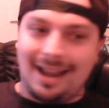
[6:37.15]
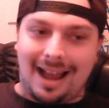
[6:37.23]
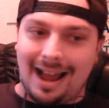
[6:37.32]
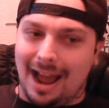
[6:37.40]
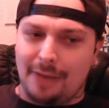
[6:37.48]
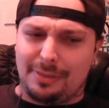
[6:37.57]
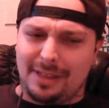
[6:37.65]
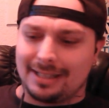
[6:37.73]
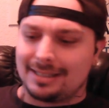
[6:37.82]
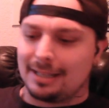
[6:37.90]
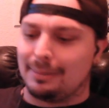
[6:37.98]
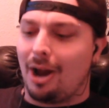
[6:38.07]
I think
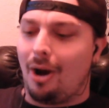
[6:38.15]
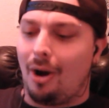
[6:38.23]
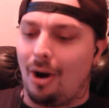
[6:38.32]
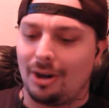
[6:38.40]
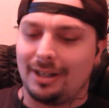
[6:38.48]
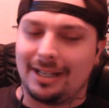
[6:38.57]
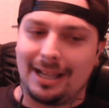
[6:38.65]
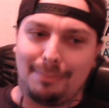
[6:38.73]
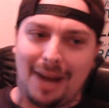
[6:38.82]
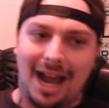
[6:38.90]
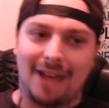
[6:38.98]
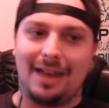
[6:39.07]
it's going to be hard to get
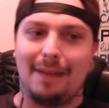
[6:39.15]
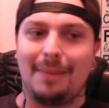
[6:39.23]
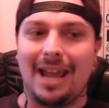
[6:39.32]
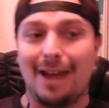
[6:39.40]
by them.